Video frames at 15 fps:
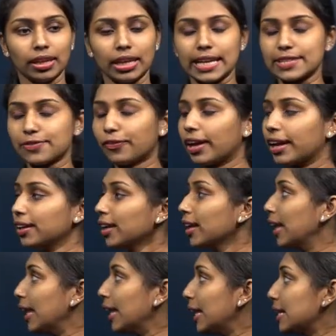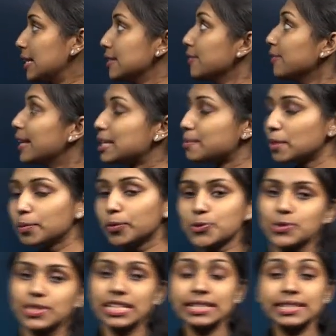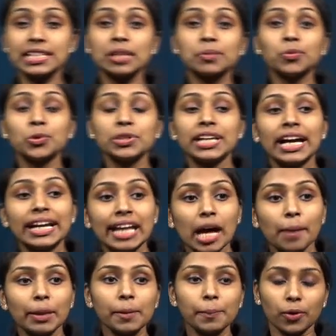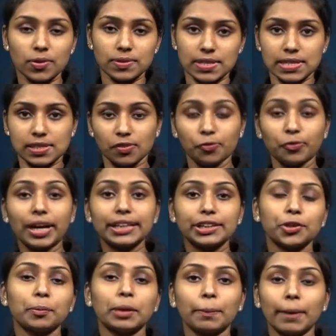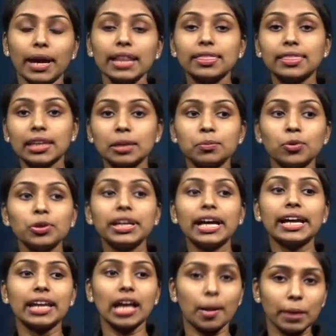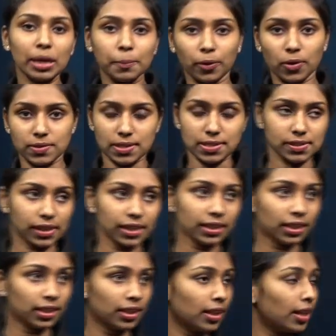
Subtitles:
Yes, fine. Now let me move to the thermodynamic process. What do you mean by thermodynamic process, right?